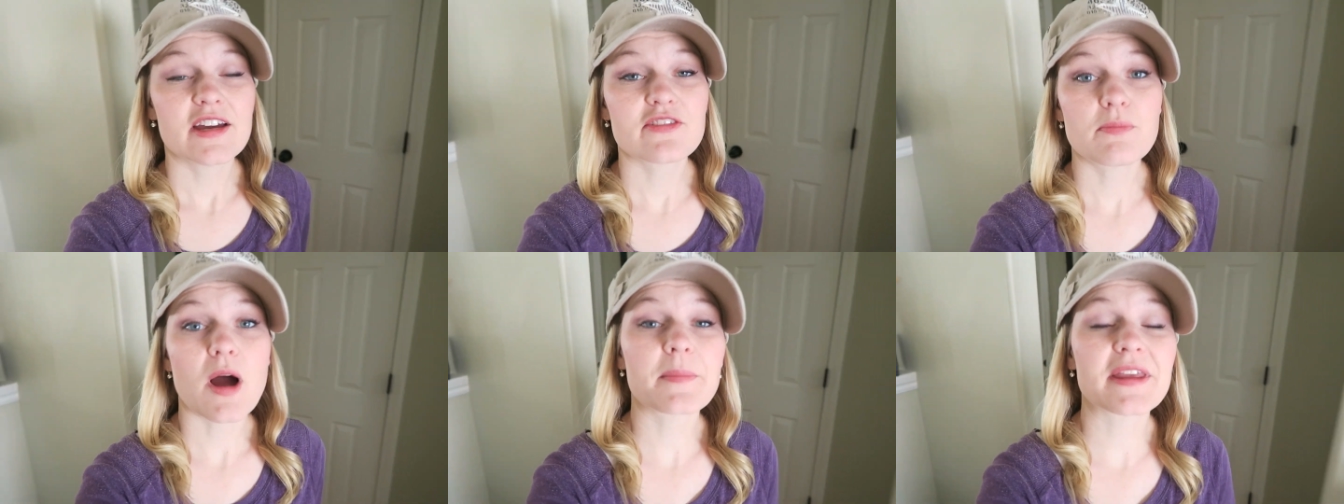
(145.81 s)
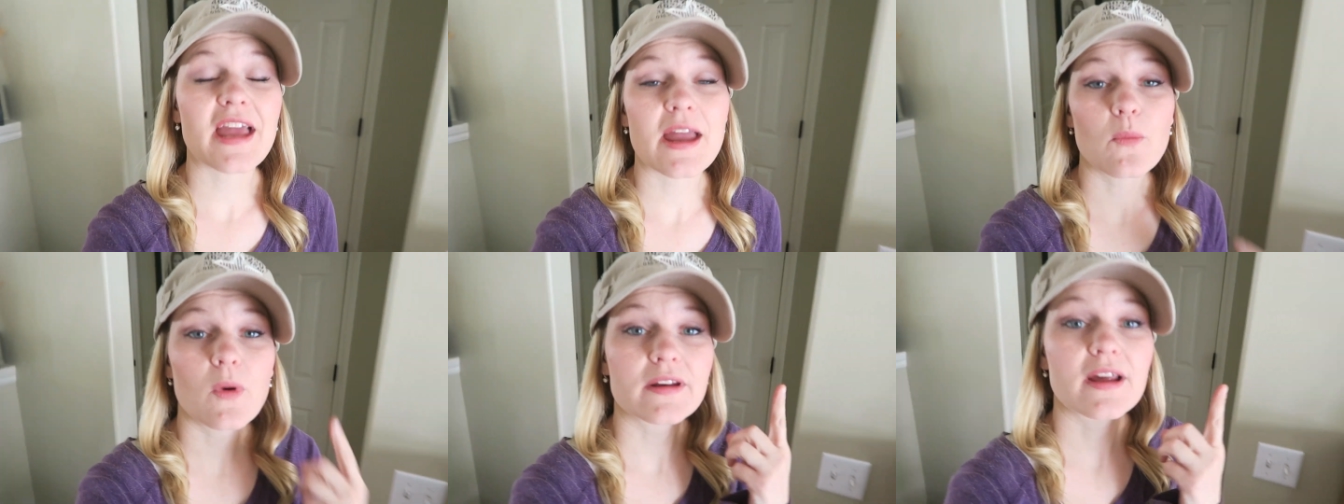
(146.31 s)
If mommy
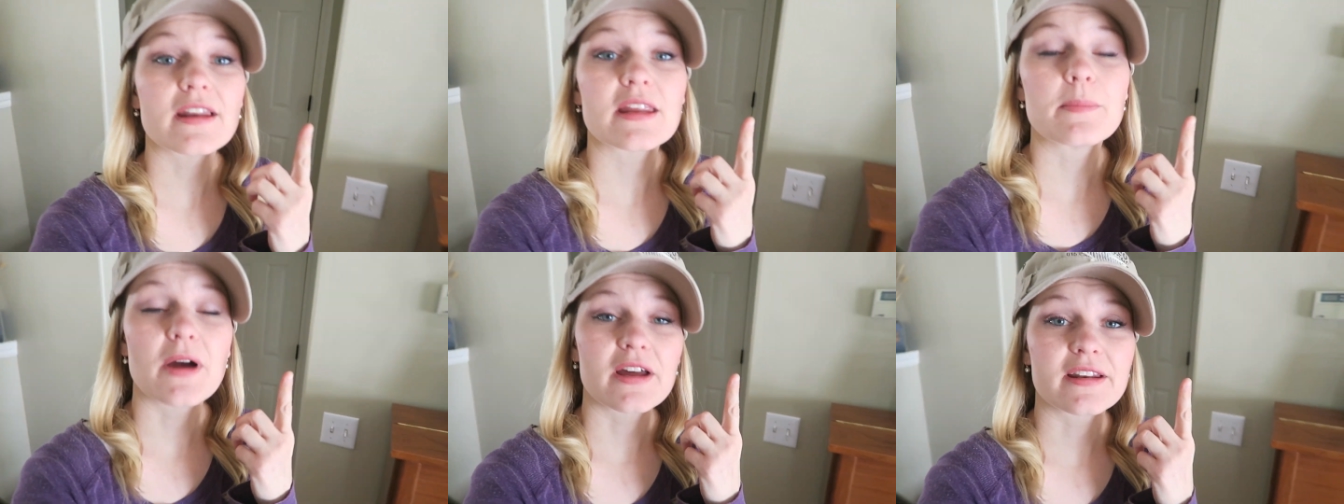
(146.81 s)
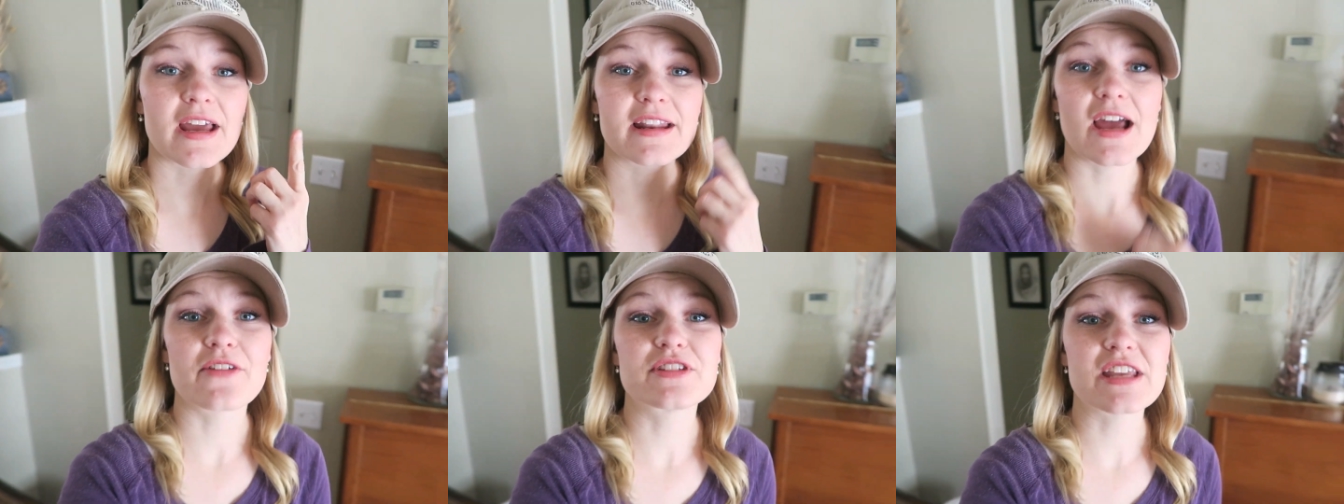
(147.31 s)
ate one honey bun, I'd
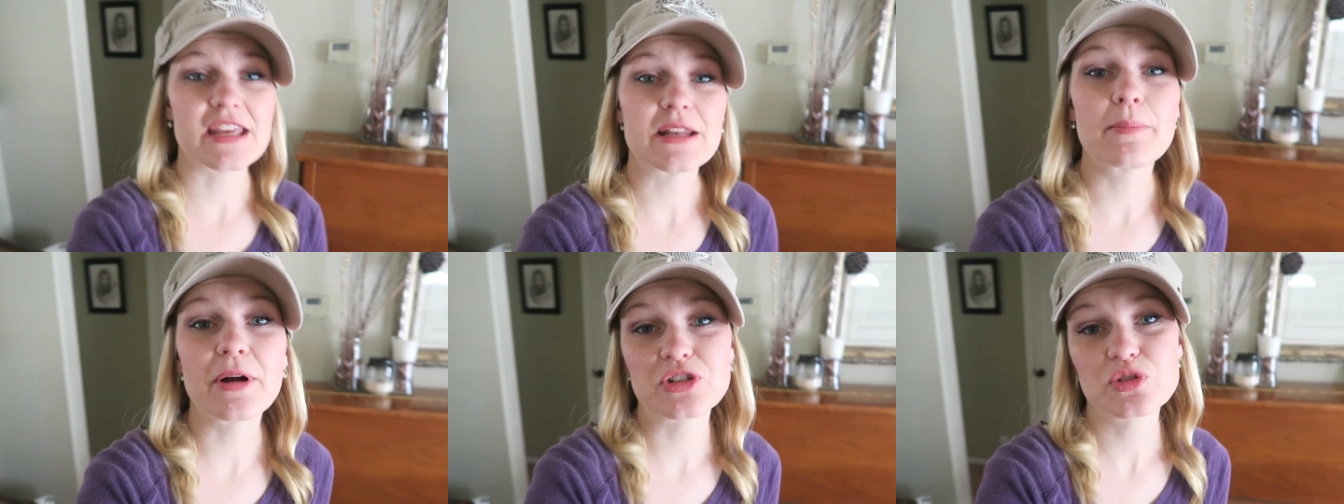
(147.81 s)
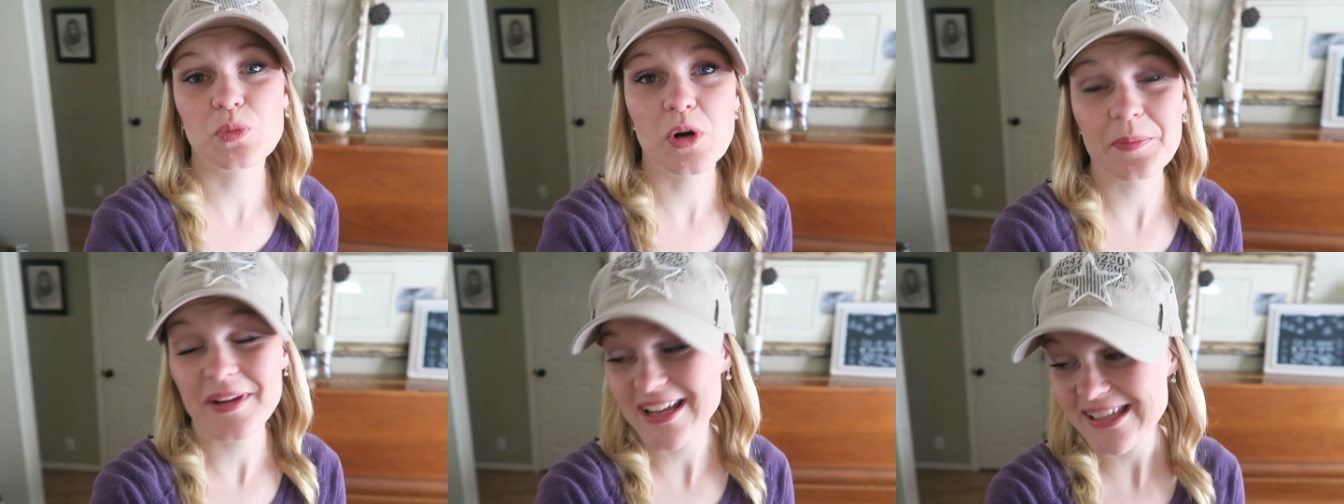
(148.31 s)
have to eat a bunch
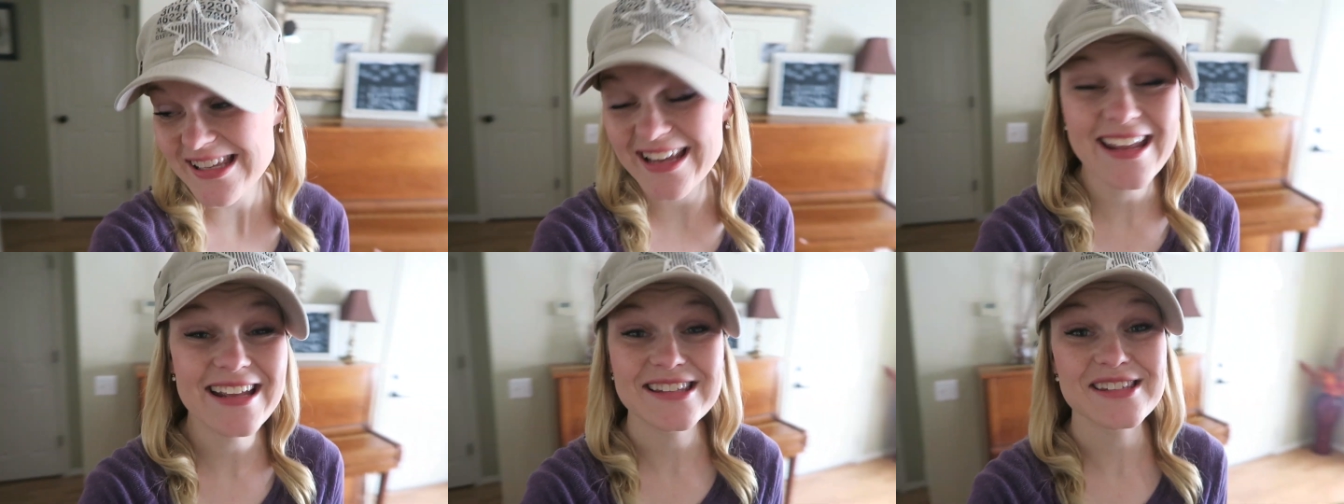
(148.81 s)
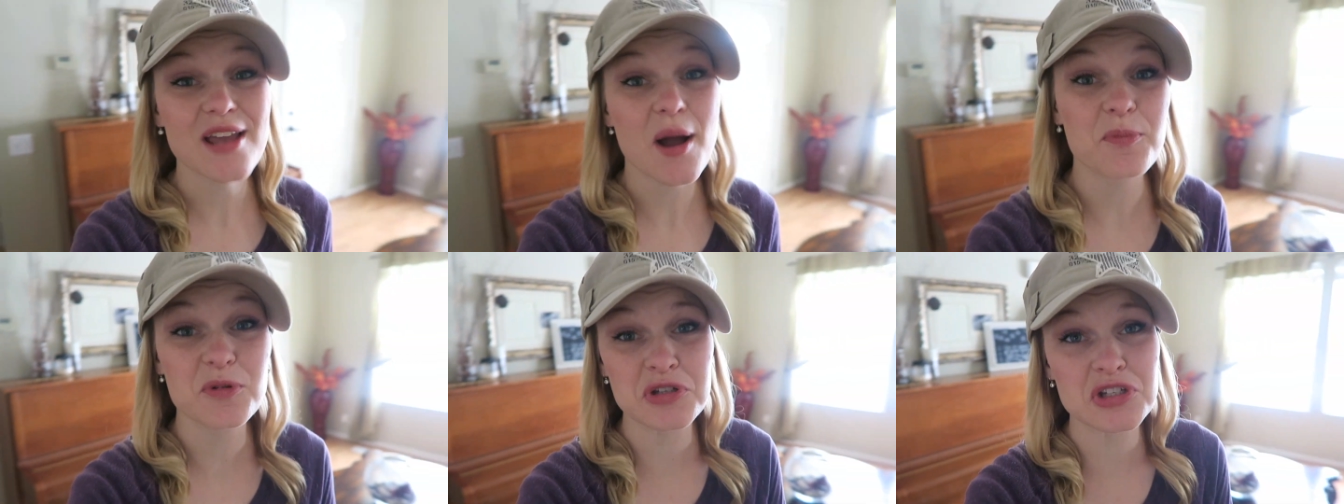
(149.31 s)
more because I can't
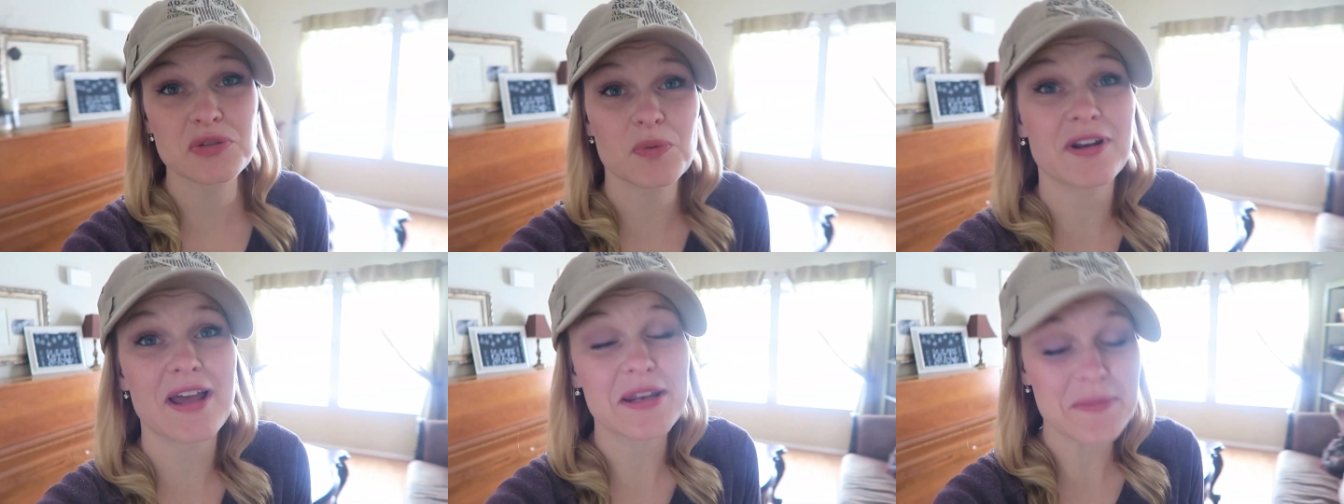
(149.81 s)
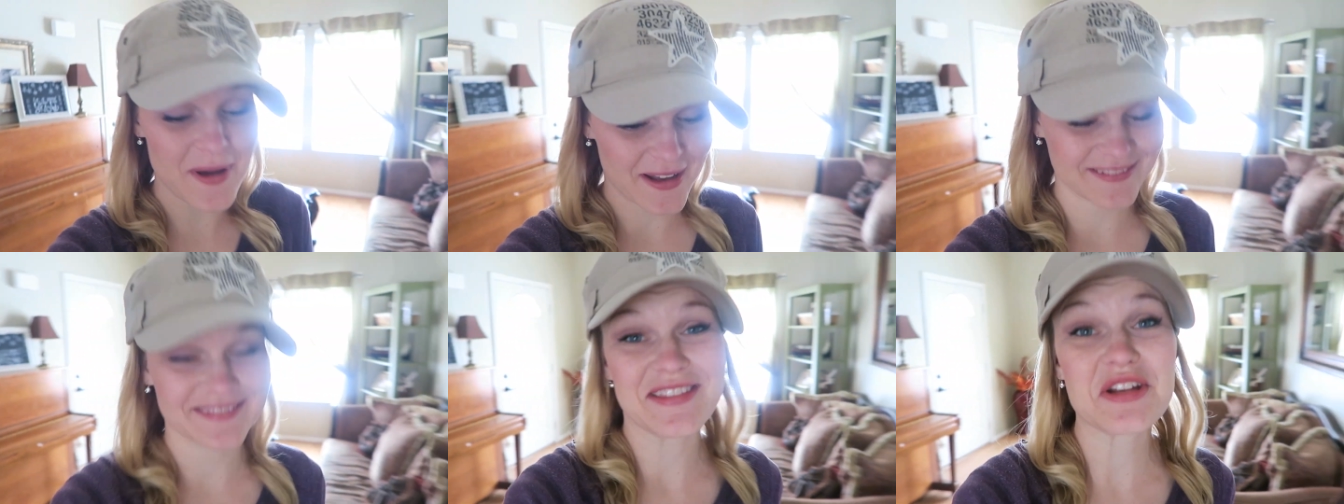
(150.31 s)
stop with just one honey
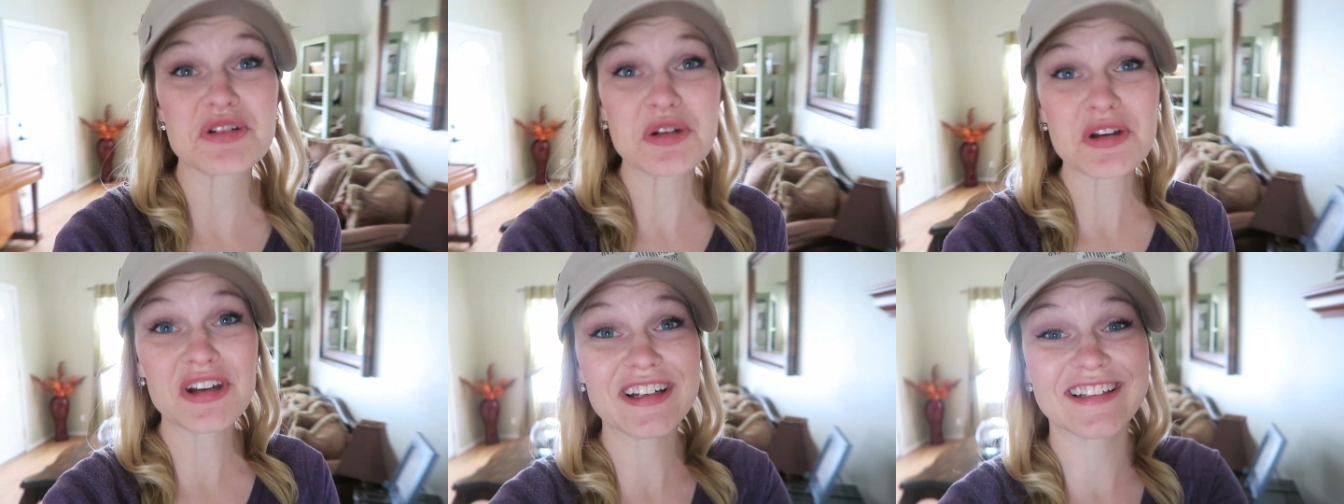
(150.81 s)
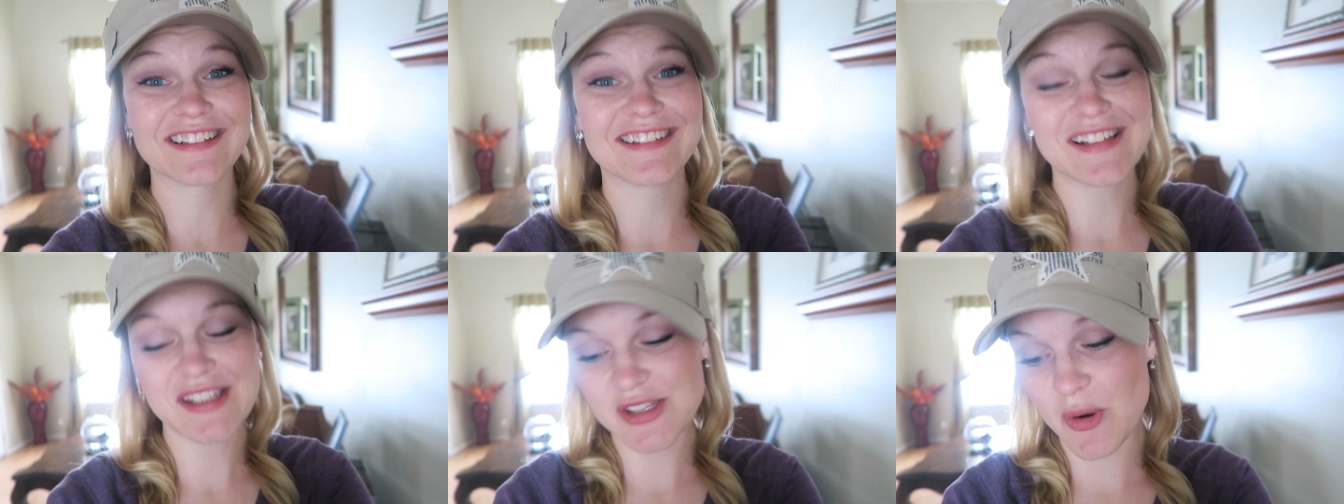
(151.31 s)
bun. They're too good,
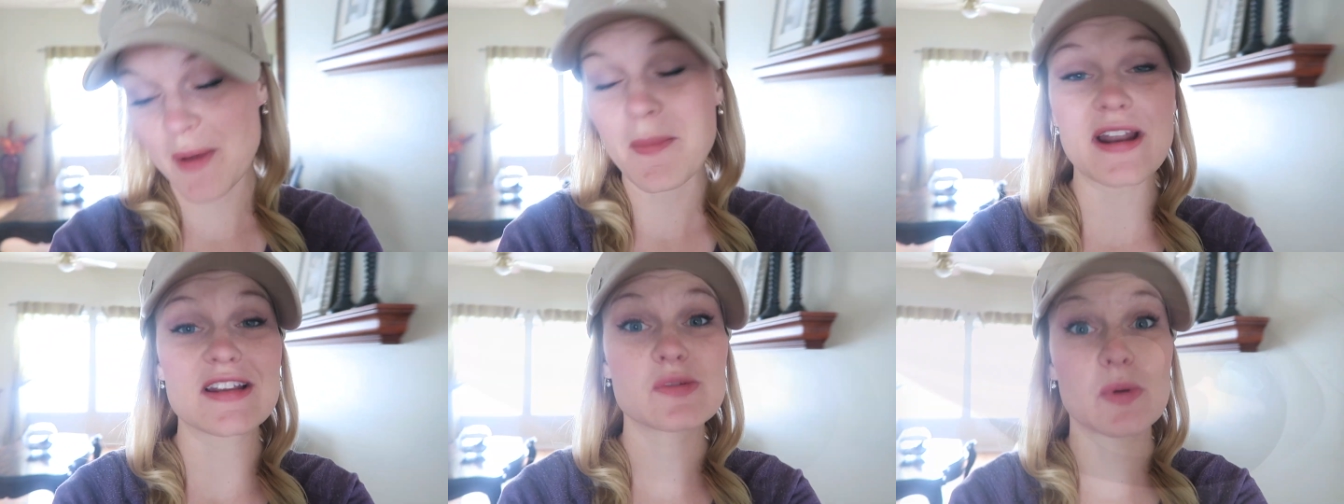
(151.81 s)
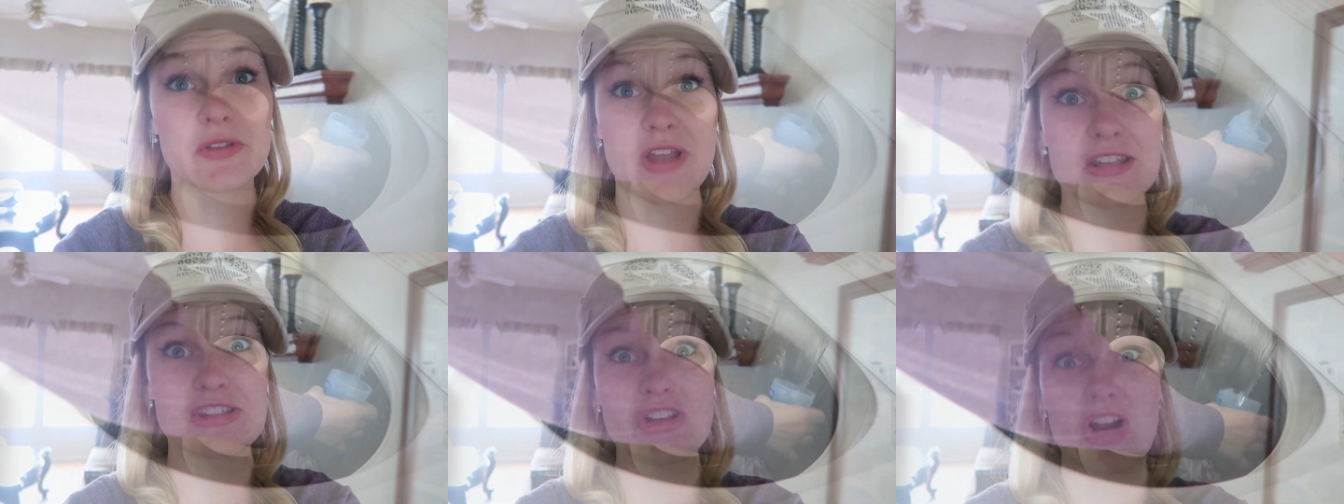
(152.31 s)
so I might as well not